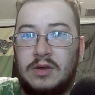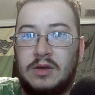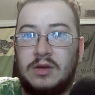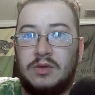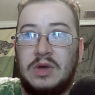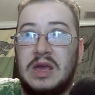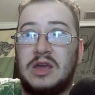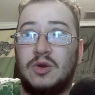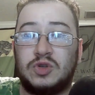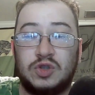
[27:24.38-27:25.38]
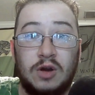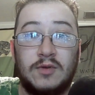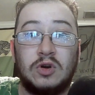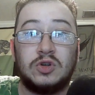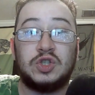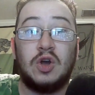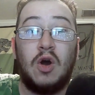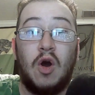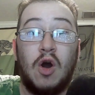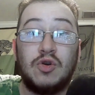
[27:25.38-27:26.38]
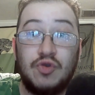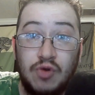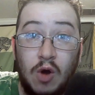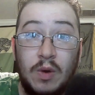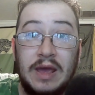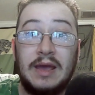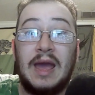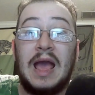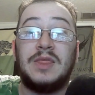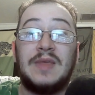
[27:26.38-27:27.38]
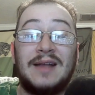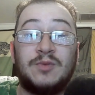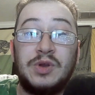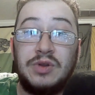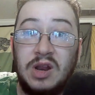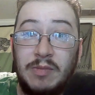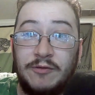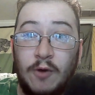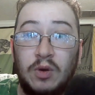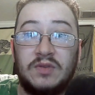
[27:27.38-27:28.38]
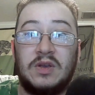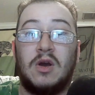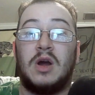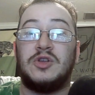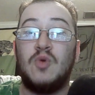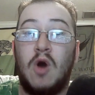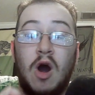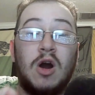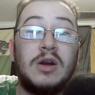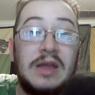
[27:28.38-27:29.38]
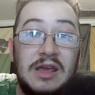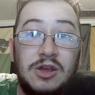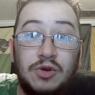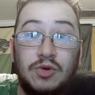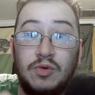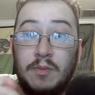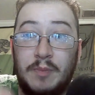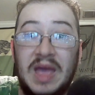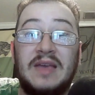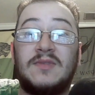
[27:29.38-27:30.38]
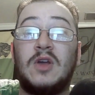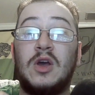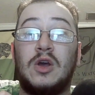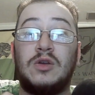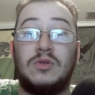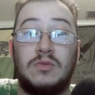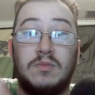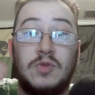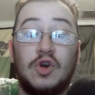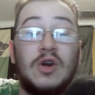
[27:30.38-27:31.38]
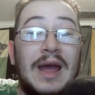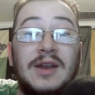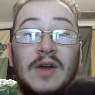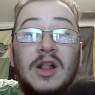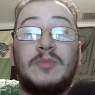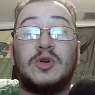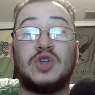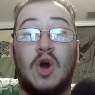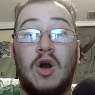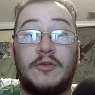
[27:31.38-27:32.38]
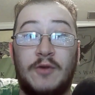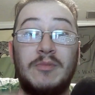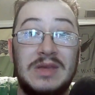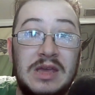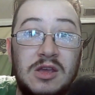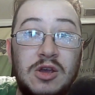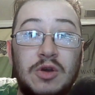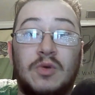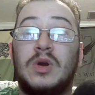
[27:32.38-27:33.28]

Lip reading: The EU servers are growing, and that's what you need to be focusing on. You are EU-based. Your head developers are from the EU.